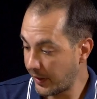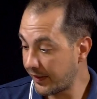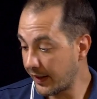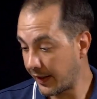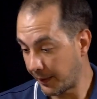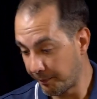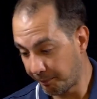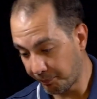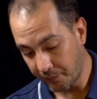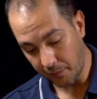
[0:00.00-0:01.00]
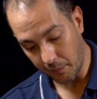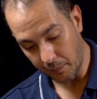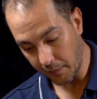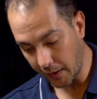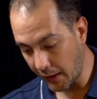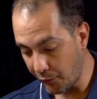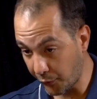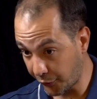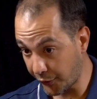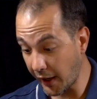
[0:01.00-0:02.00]
basically, if
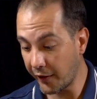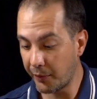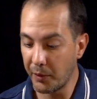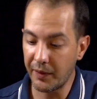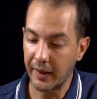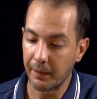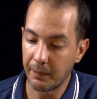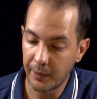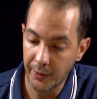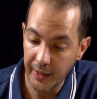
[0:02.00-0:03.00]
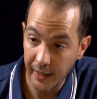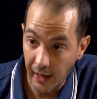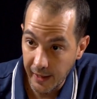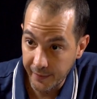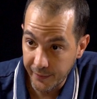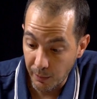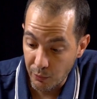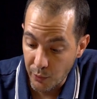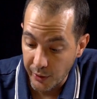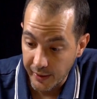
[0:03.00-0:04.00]
your tsuka is moving, you can add
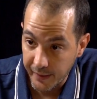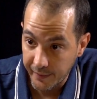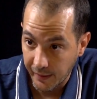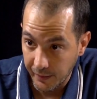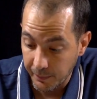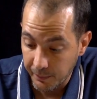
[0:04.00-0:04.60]
some wood inside.